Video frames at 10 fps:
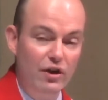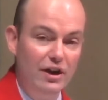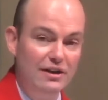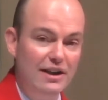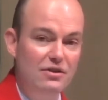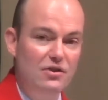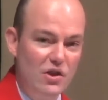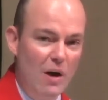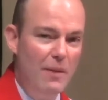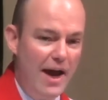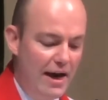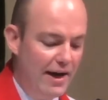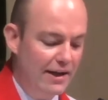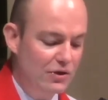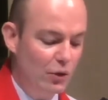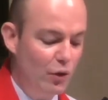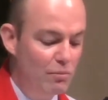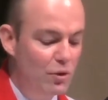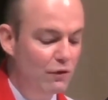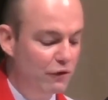that at least some headaches are
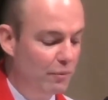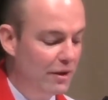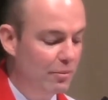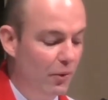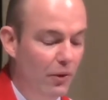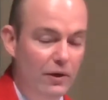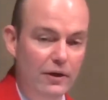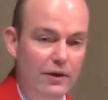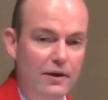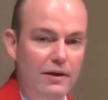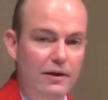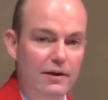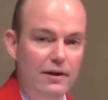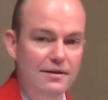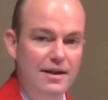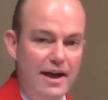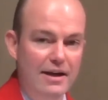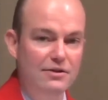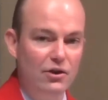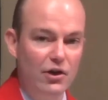removed for people as they
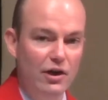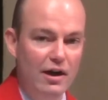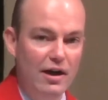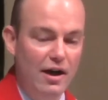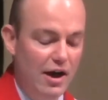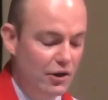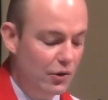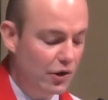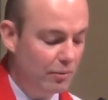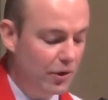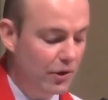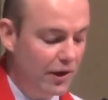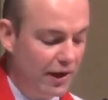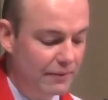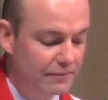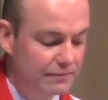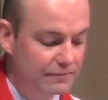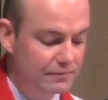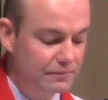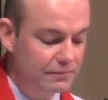enter a new community.
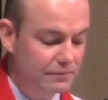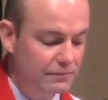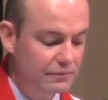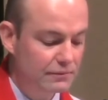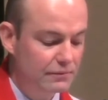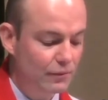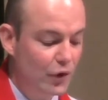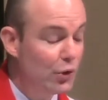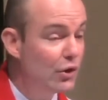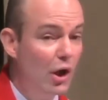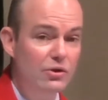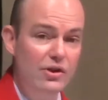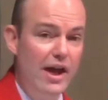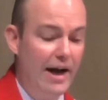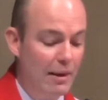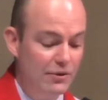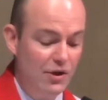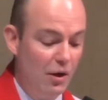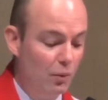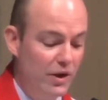You can go to that
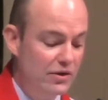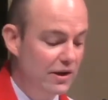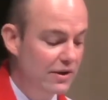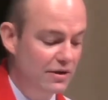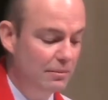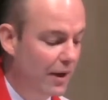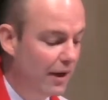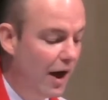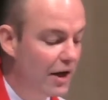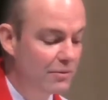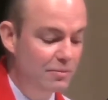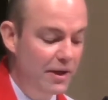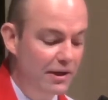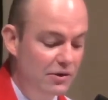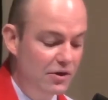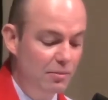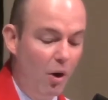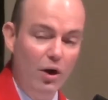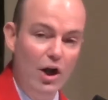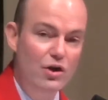Amazon wish list and buy items big and
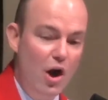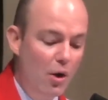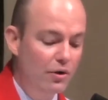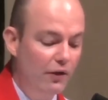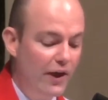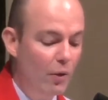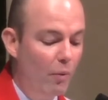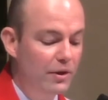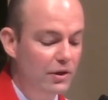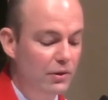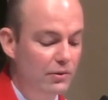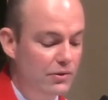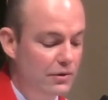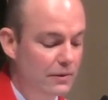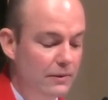small and know that they will be used.